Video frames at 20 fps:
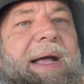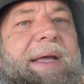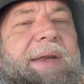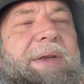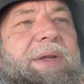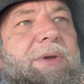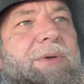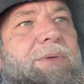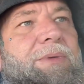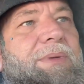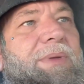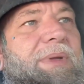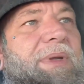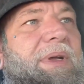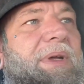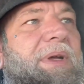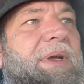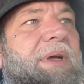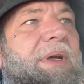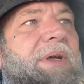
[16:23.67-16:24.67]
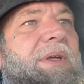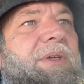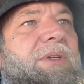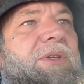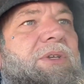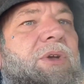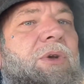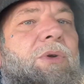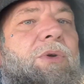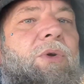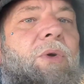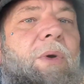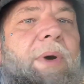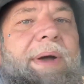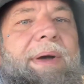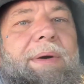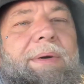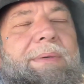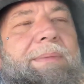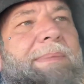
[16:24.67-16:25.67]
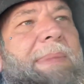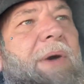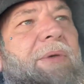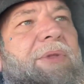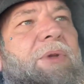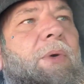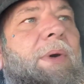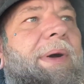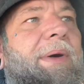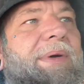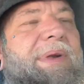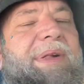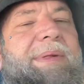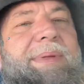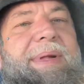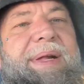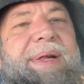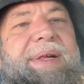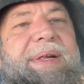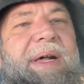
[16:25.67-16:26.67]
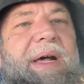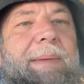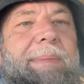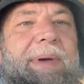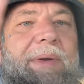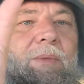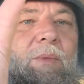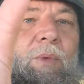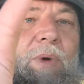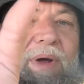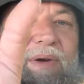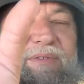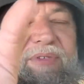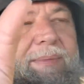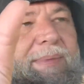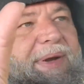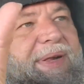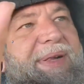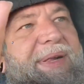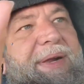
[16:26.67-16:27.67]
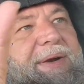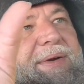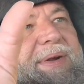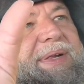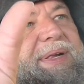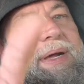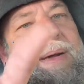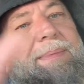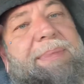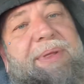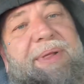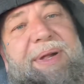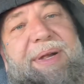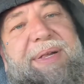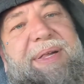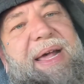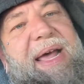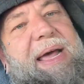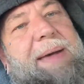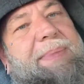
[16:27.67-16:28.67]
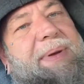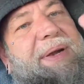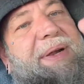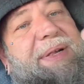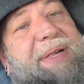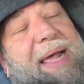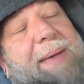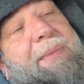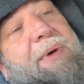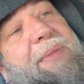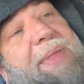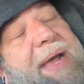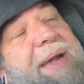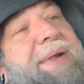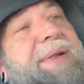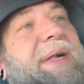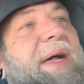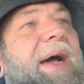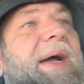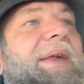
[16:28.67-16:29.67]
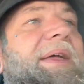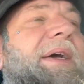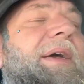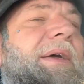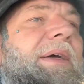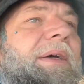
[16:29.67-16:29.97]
can do both coils from this sub and one from the center sub to this amp and same on that side.